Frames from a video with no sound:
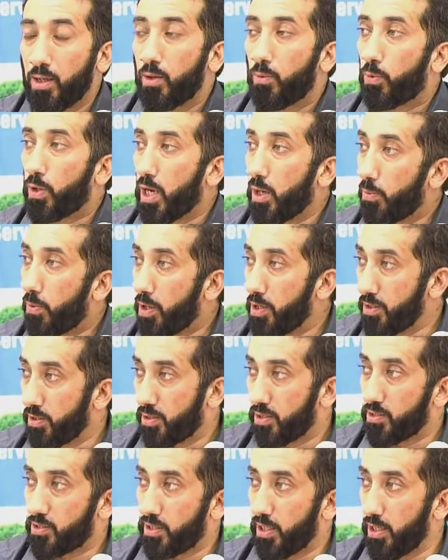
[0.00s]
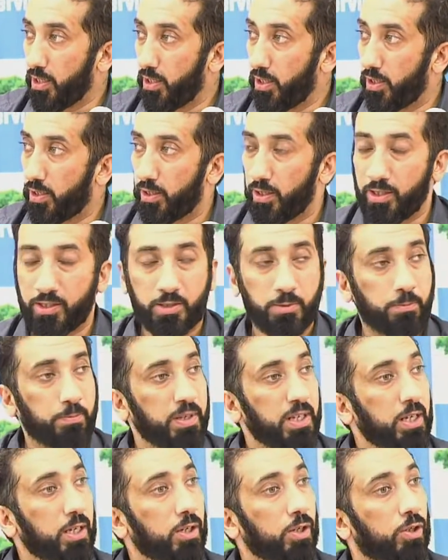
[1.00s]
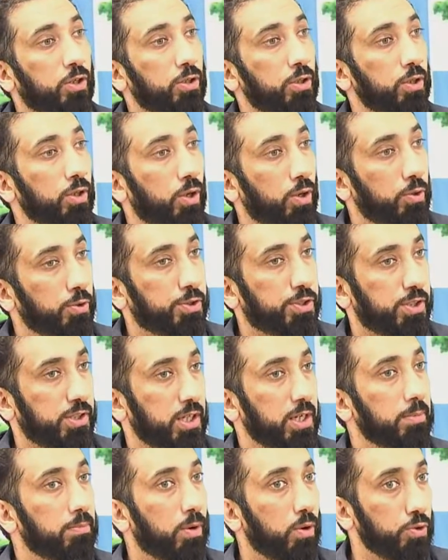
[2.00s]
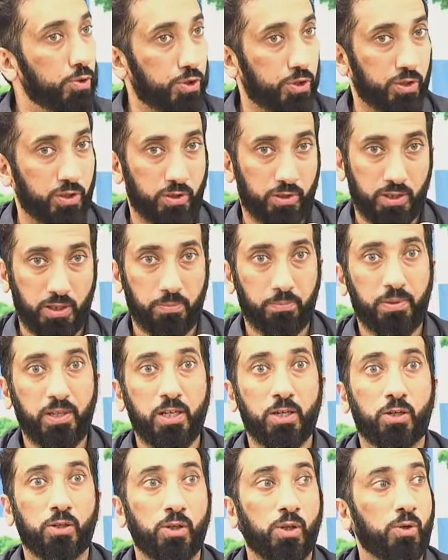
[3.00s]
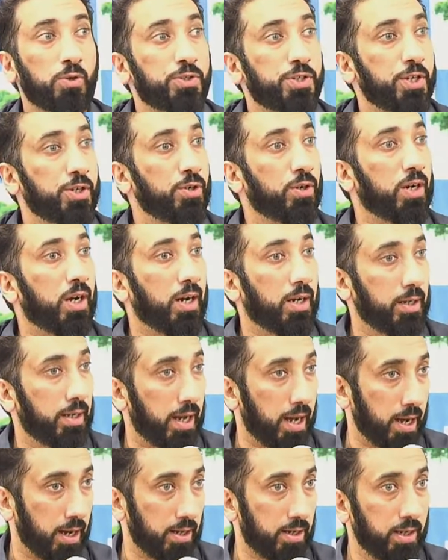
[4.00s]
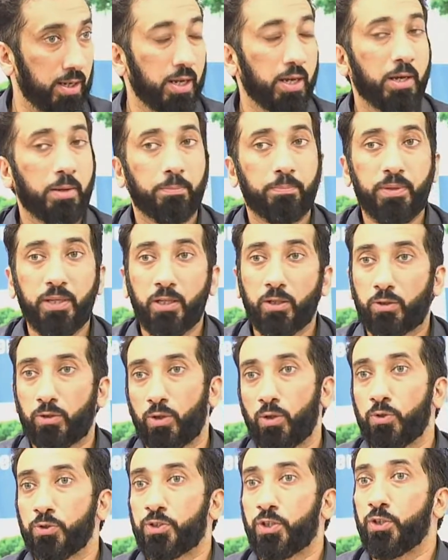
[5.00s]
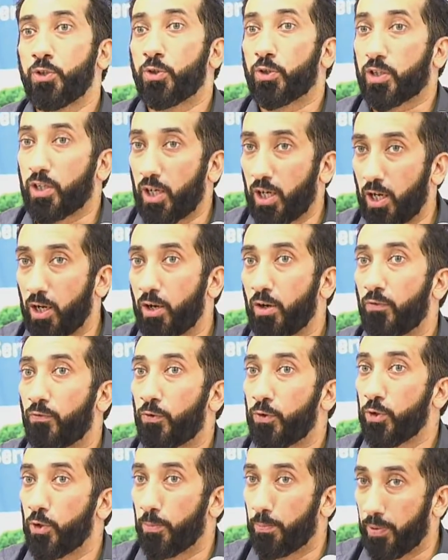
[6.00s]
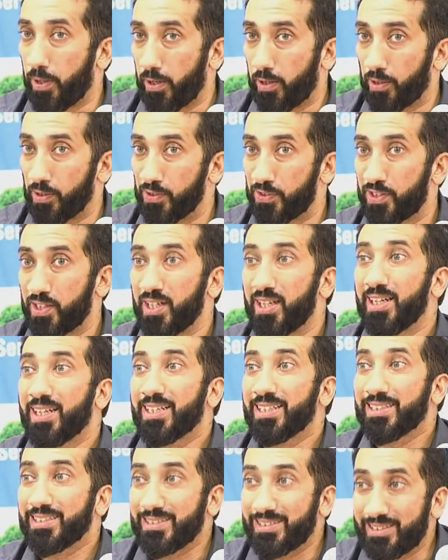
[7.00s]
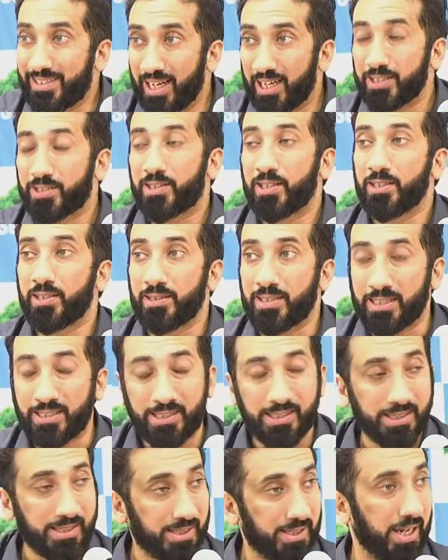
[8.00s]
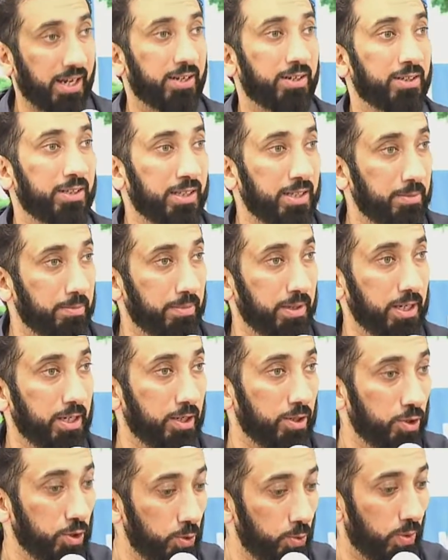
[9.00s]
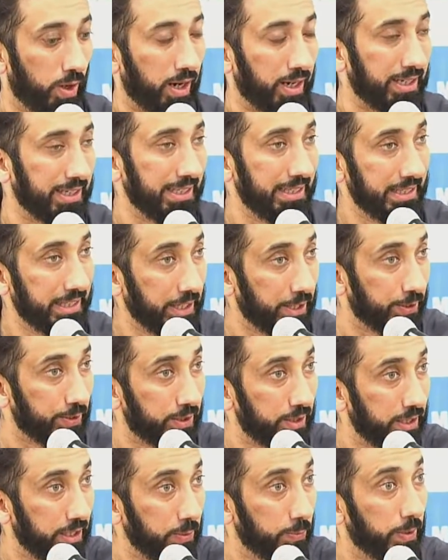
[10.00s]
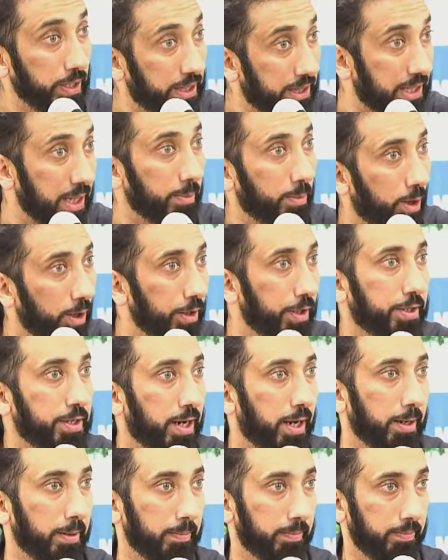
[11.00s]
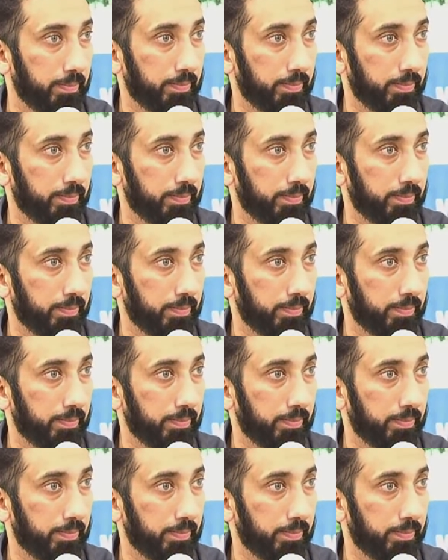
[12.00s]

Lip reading: What I wanted to say here is being close emotionally, being close in your akhlaq, being close in your care for your parents doesn't necessarily mean you are literally with them all the time.